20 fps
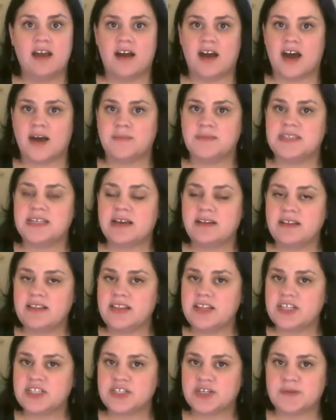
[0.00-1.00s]
Down in
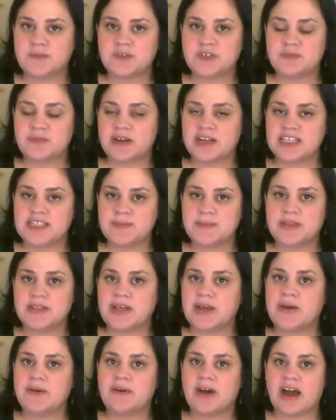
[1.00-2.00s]
the description box
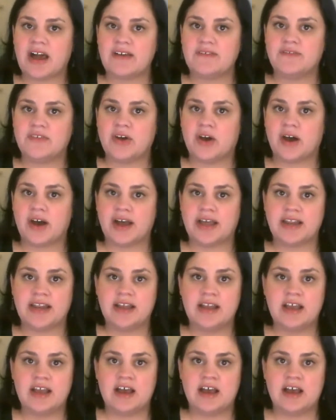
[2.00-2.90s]
below, I've got